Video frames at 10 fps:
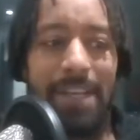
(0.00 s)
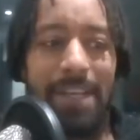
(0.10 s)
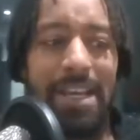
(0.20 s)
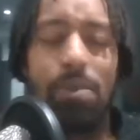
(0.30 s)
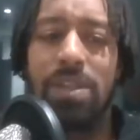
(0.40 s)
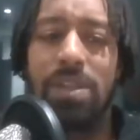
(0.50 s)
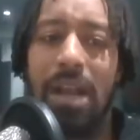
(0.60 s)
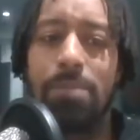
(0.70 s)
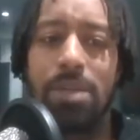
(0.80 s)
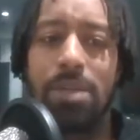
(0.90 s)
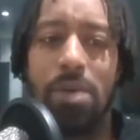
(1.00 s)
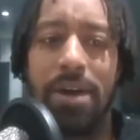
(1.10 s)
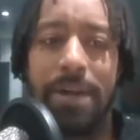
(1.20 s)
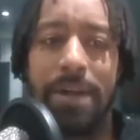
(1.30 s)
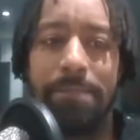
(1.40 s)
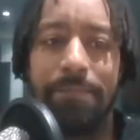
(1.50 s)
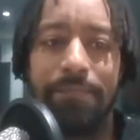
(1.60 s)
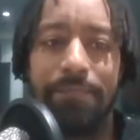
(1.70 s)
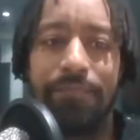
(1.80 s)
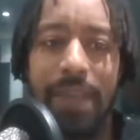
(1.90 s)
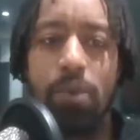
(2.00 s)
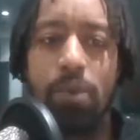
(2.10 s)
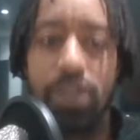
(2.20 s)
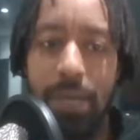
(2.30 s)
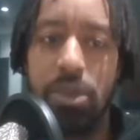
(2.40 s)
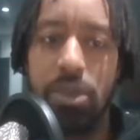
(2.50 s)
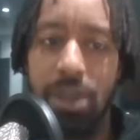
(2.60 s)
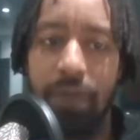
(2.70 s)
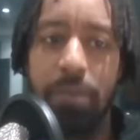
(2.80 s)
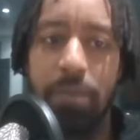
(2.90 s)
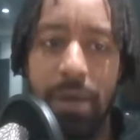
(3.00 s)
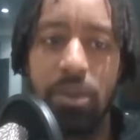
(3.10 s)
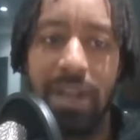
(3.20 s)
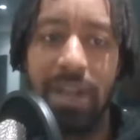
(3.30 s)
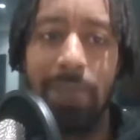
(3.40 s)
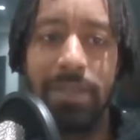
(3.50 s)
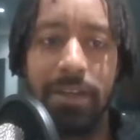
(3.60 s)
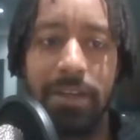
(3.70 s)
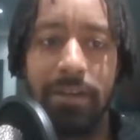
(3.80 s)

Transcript: It was clumsy, wasn't it? It was soft, but it was clumsy.